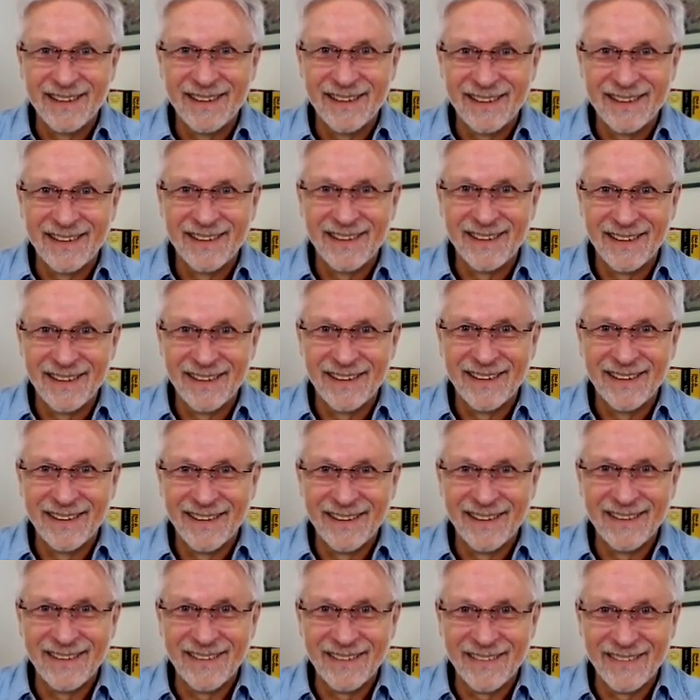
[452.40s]

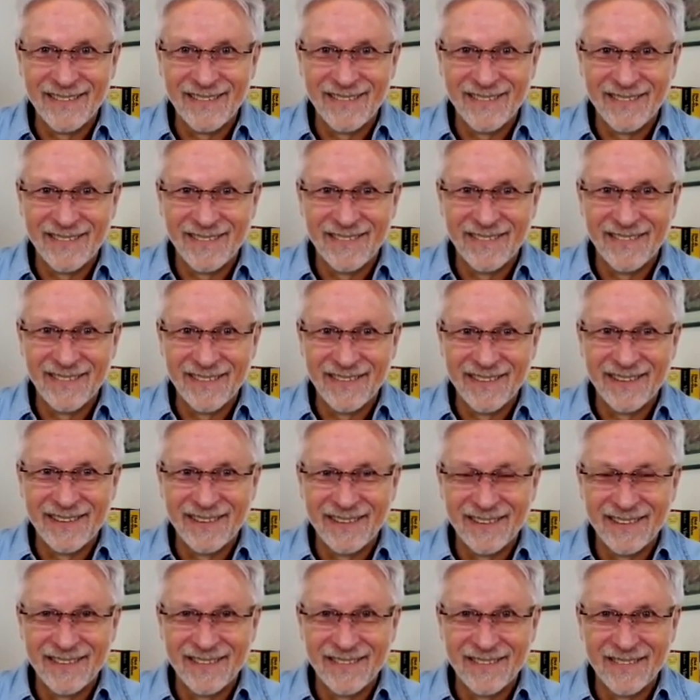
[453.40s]

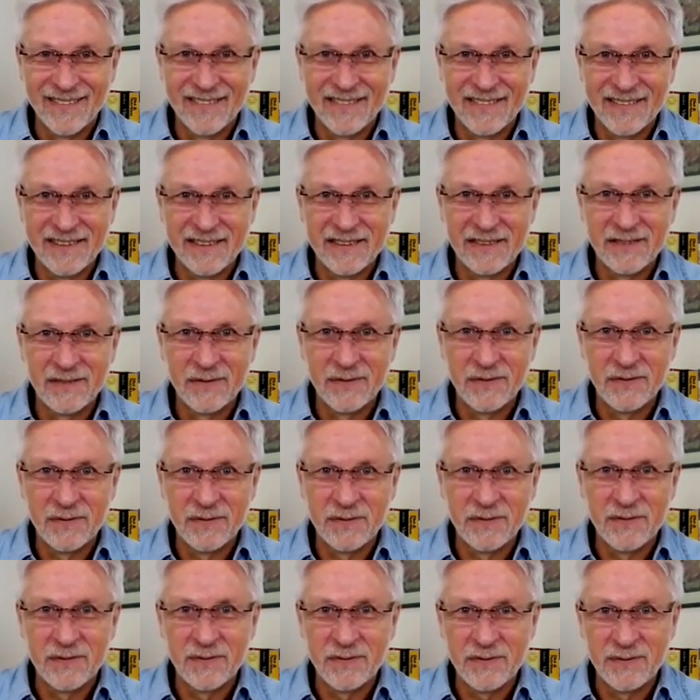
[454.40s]

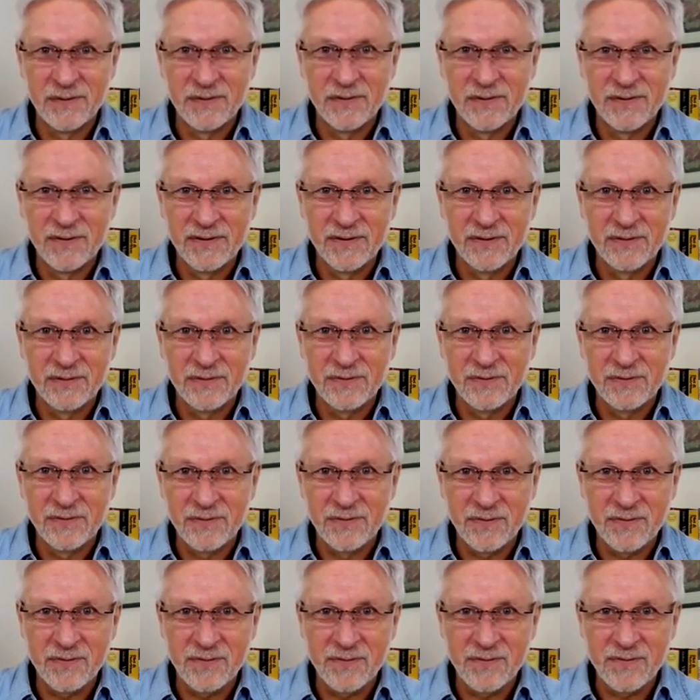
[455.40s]

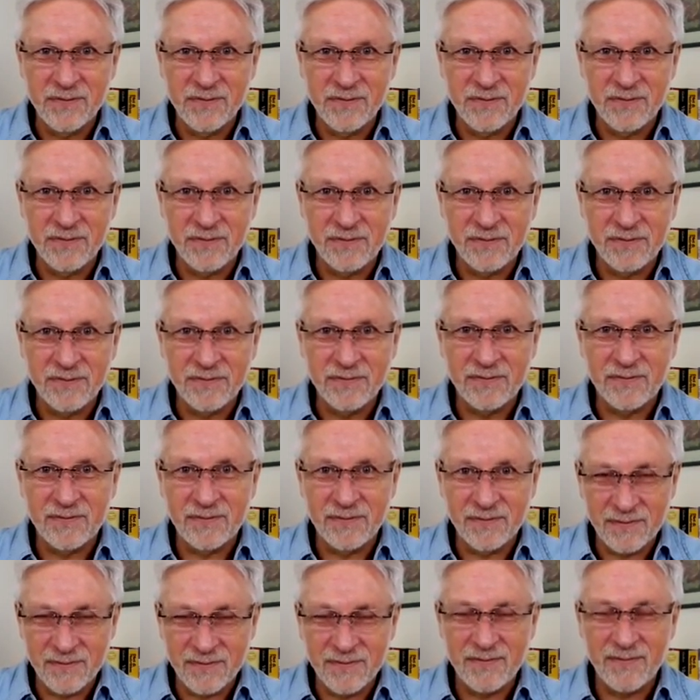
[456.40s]

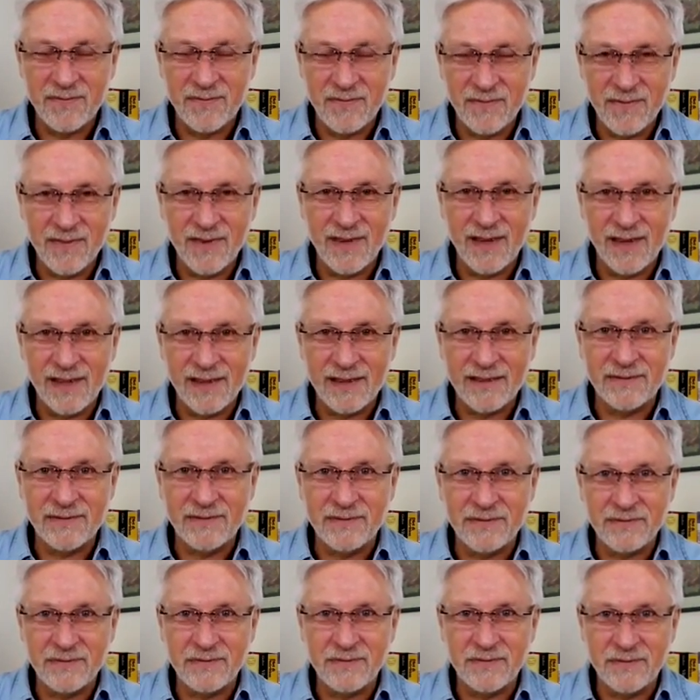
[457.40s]

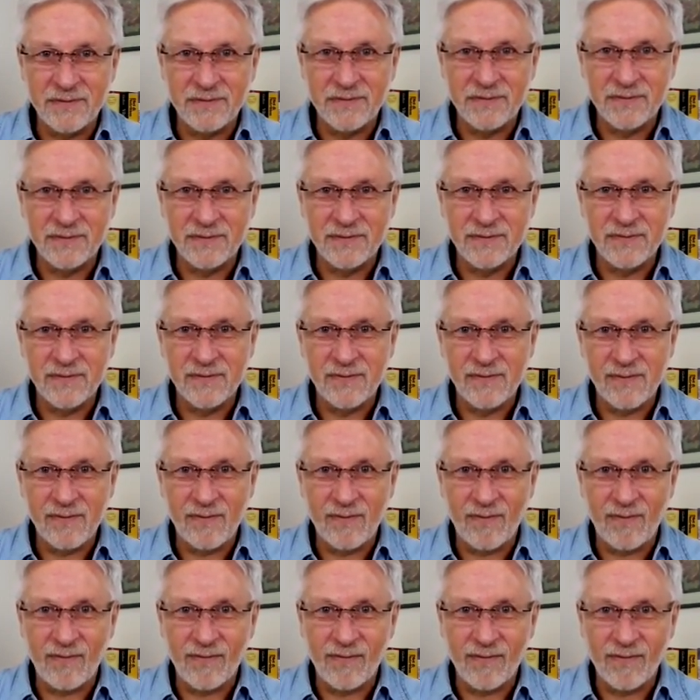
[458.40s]

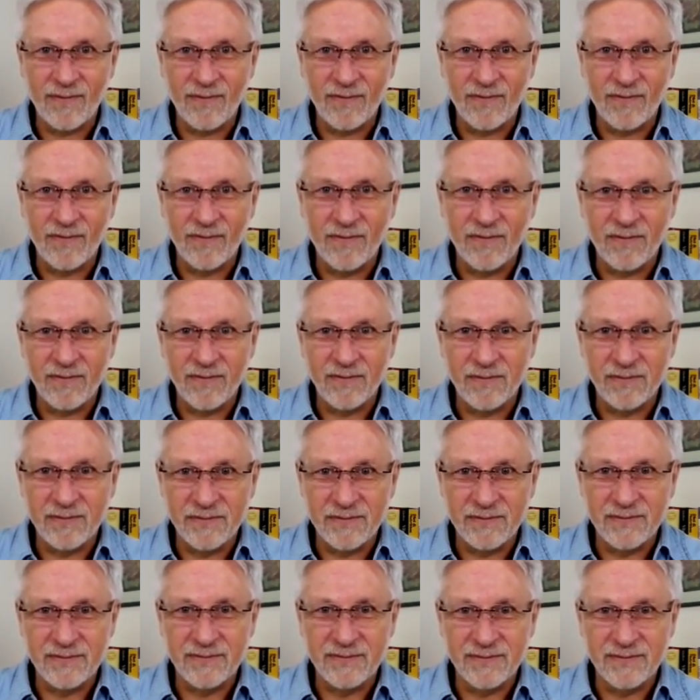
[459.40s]
(silent)